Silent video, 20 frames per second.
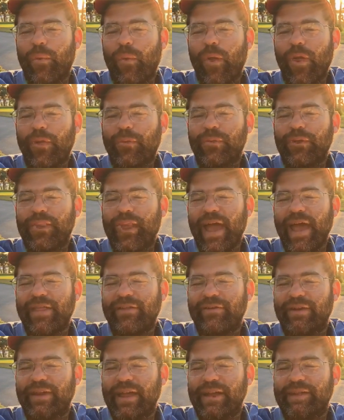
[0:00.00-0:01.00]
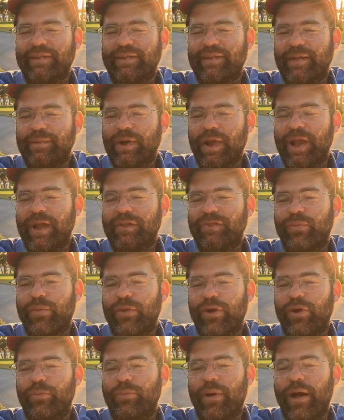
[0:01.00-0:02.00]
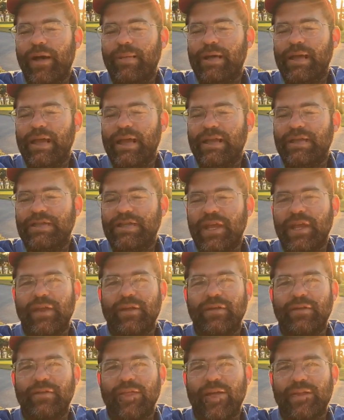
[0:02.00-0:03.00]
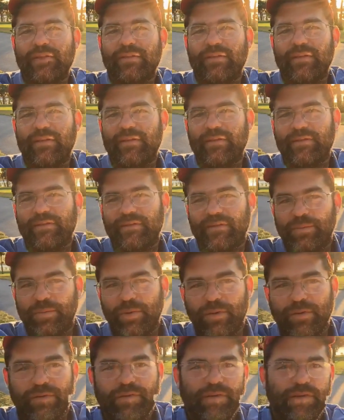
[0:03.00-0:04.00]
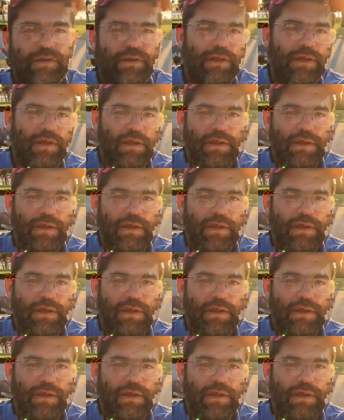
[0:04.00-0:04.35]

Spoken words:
awkward gathering at a summer house where Obama and Jager, that's his supposed